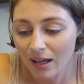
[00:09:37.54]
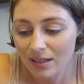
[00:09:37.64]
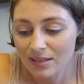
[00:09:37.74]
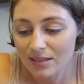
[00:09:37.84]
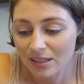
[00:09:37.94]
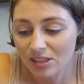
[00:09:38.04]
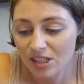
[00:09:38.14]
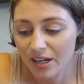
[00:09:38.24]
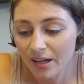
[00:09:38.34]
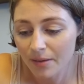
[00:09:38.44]

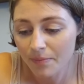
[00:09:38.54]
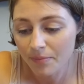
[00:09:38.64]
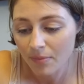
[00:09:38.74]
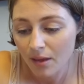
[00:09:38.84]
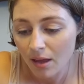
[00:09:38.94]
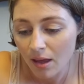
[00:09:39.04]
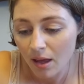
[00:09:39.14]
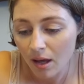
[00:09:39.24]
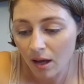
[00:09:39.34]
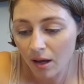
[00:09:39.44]
Echinacea
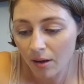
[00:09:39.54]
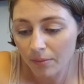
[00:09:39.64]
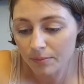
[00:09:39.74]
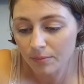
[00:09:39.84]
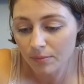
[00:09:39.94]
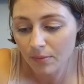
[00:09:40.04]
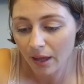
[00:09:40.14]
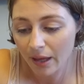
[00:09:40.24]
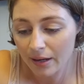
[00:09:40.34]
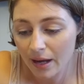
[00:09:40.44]
um,
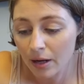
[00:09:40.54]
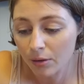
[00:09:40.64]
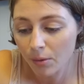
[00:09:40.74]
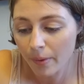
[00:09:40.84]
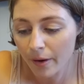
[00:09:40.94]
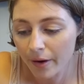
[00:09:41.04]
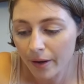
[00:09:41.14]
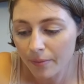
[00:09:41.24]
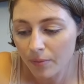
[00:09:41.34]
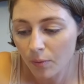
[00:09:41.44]
and
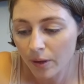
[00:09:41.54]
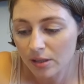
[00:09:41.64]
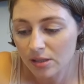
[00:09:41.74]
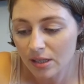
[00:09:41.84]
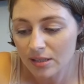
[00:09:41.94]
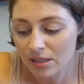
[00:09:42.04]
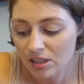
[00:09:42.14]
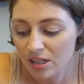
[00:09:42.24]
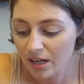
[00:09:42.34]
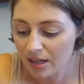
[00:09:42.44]
elderberry, which
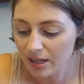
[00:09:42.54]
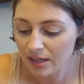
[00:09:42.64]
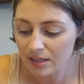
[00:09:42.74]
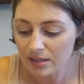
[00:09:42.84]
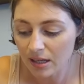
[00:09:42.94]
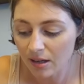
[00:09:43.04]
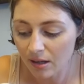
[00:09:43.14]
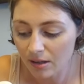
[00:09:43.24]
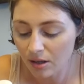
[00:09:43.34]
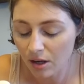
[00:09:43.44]
Echinacea is
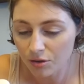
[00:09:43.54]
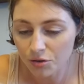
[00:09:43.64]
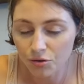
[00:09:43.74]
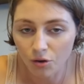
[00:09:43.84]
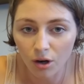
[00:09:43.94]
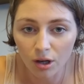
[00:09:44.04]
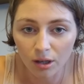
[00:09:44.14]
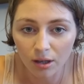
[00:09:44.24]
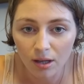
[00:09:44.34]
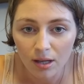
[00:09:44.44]
a, a,
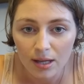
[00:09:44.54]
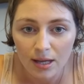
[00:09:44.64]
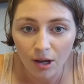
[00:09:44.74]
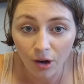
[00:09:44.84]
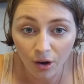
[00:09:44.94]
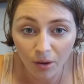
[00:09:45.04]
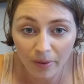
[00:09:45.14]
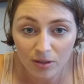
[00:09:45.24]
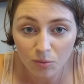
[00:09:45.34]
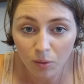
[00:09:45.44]
strong herb
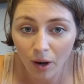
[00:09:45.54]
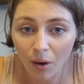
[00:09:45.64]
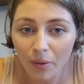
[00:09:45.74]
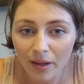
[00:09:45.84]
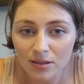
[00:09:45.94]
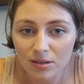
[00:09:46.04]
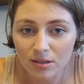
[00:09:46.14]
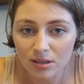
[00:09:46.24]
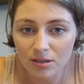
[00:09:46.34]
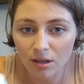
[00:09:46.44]
as well that's
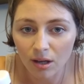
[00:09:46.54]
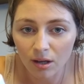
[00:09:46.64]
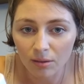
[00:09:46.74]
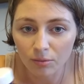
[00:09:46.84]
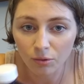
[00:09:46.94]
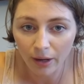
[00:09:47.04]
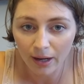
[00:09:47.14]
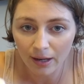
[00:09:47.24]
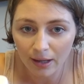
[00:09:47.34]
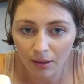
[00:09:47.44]
just um,
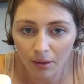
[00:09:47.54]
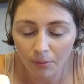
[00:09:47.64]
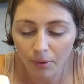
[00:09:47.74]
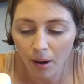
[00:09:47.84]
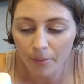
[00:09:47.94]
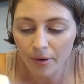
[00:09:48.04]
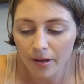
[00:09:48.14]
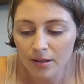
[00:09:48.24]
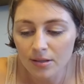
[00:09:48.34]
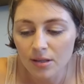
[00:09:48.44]
great at healing
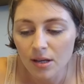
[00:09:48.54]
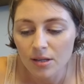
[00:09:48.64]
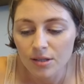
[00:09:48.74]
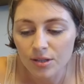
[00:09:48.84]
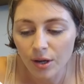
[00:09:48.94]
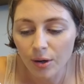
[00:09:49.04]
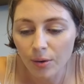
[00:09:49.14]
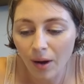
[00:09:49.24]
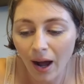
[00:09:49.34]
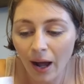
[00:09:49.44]
properties.
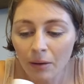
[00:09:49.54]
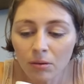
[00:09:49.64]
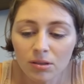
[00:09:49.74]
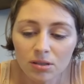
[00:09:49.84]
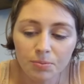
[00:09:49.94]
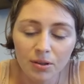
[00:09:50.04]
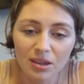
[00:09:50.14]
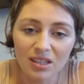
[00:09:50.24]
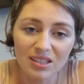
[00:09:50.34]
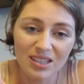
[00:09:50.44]
So I will just put
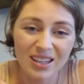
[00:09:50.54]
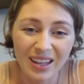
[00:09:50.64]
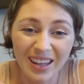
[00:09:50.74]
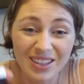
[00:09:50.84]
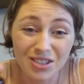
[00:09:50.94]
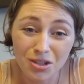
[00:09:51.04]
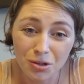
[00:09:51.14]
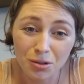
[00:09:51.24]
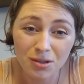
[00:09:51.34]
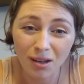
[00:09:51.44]
this in like his
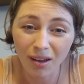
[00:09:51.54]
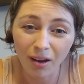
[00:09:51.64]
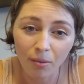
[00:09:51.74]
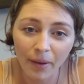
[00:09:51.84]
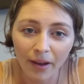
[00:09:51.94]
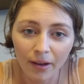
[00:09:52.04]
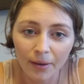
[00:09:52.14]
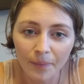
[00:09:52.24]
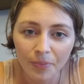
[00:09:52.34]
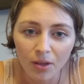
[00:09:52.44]
juice. Like I'll make a